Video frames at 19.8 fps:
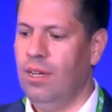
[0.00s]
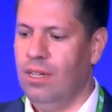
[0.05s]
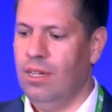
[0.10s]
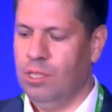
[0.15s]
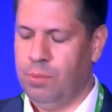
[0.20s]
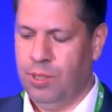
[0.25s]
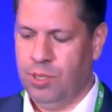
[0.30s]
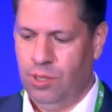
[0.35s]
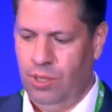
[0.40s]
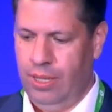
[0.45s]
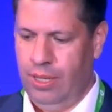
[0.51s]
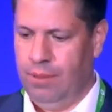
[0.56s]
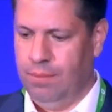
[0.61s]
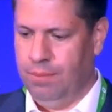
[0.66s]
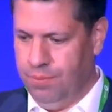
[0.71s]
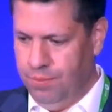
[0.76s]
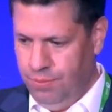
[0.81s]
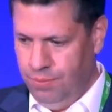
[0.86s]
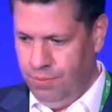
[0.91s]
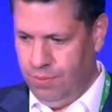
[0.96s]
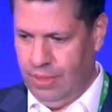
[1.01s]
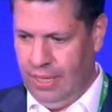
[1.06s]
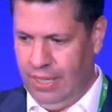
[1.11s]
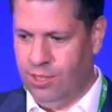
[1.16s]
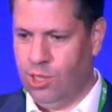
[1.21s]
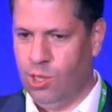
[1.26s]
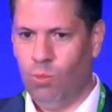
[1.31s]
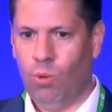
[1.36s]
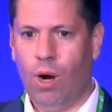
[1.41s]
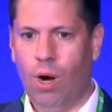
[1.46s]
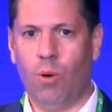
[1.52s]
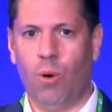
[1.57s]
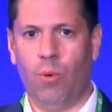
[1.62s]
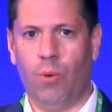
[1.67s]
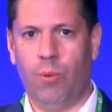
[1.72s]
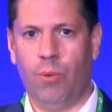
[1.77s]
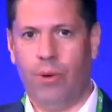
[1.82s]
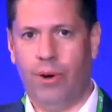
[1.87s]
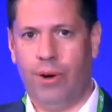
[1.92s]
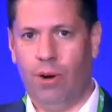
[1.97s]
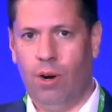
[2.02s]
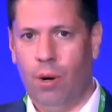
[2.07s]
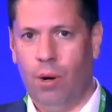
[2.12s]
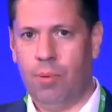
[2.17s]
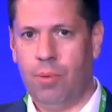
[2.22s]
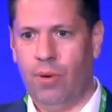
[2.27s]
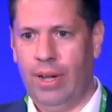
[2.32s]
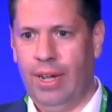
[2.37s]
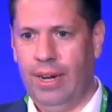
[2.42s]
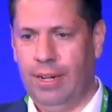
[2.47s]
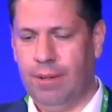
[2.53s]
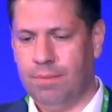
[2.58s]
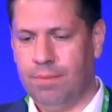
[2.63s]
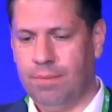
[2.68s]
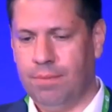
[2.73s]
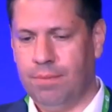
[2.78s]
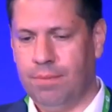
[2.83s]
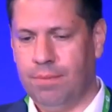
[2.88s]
especially in Chihuahua where we're operating,